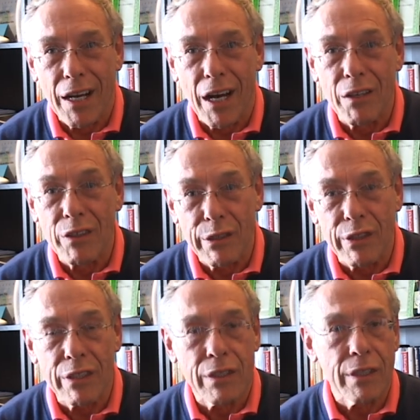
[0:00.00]

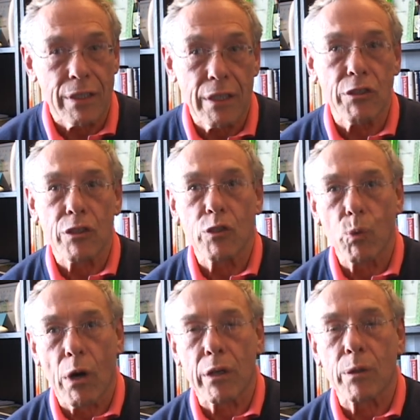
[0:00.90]
Living conditions,
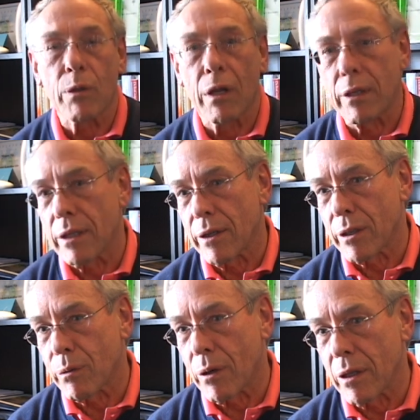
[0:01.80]
water quality, air
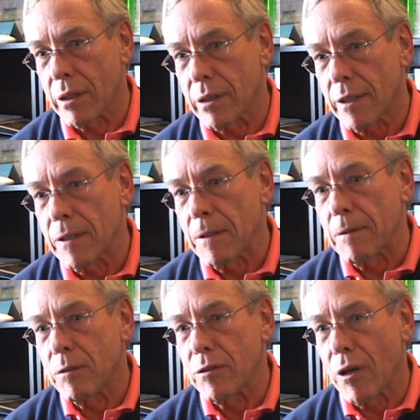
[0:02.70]
quality.
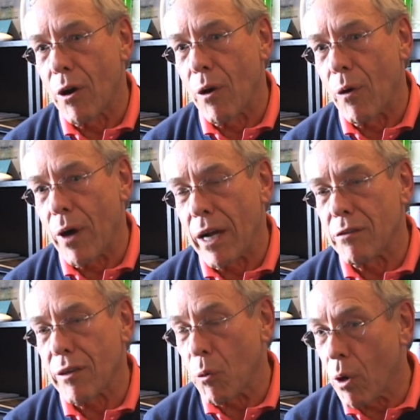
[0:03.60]
So I'd
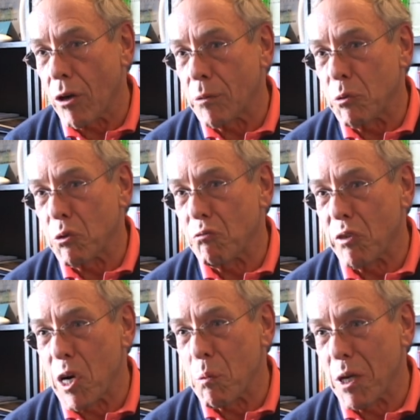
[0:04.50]
say welcome to
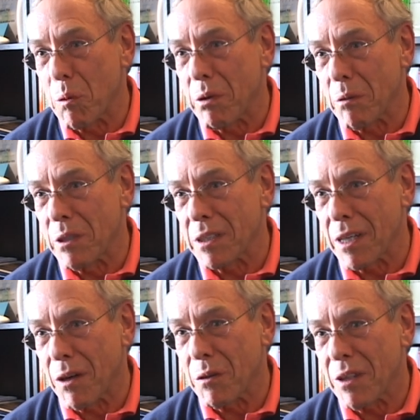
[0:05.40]
environmental public
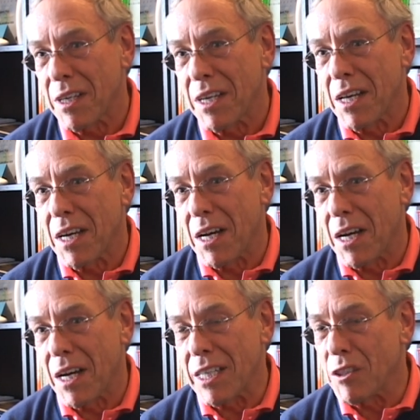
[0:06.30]
health.
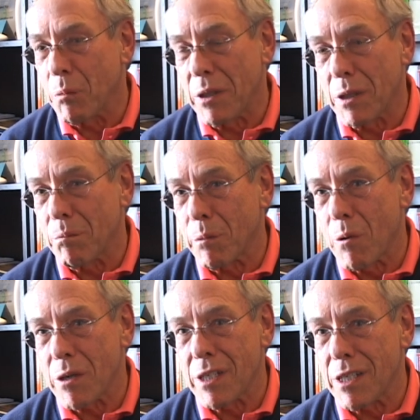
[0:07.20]
It's been
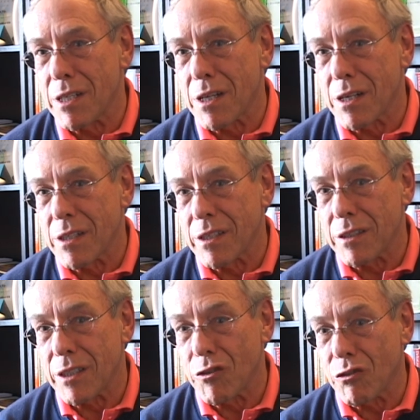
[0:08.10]
important in
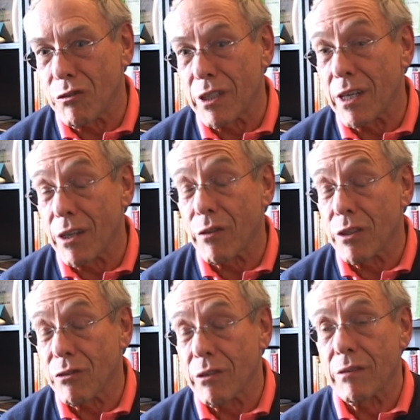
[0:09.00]
the health
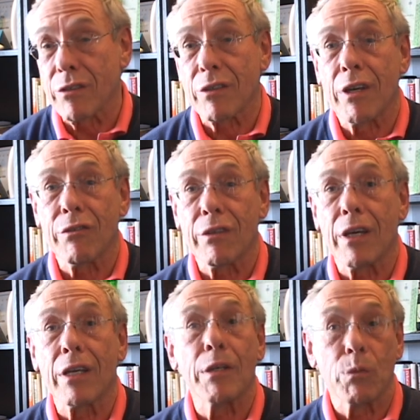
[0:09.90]
history of this country,
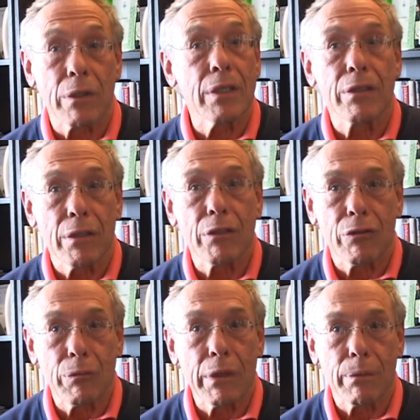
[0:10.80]
and it will continue
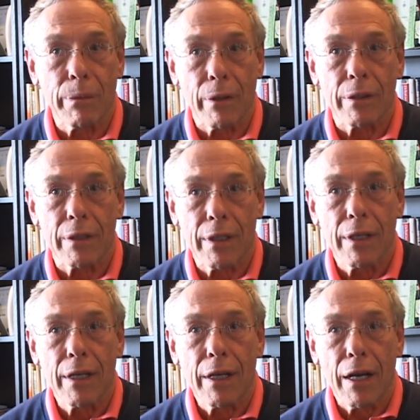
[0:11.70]
to be important
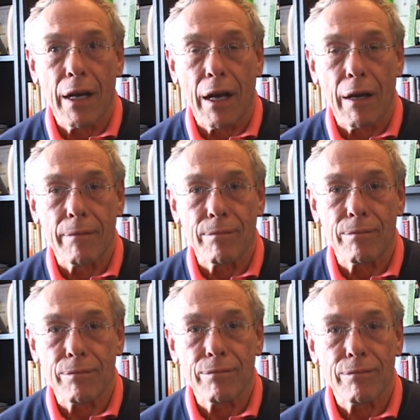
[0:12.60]

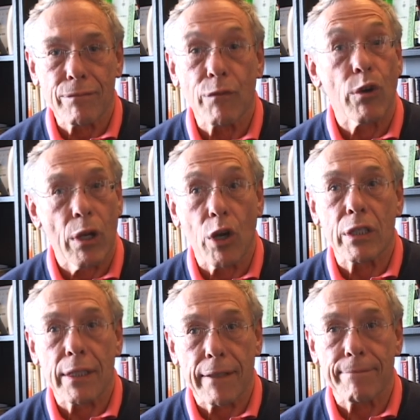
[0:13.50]
for a long
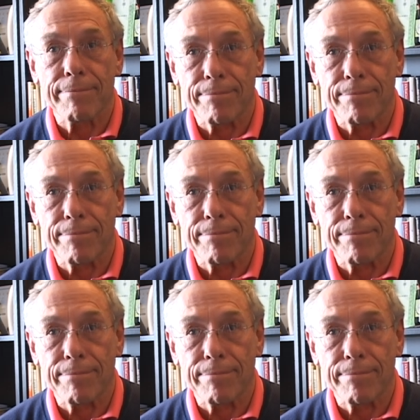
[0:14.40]
time.